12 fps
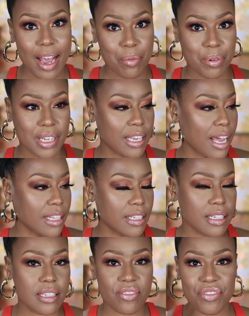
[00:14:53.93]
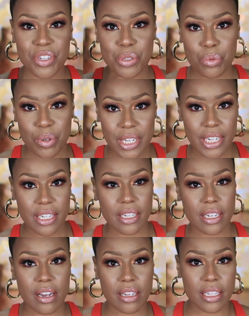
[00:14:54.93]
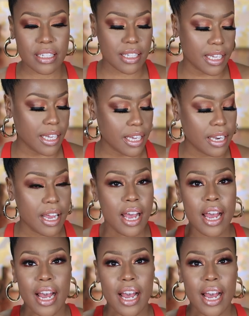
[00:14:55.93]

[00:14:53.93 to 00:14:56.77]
I really like this. It feels really good on the skin.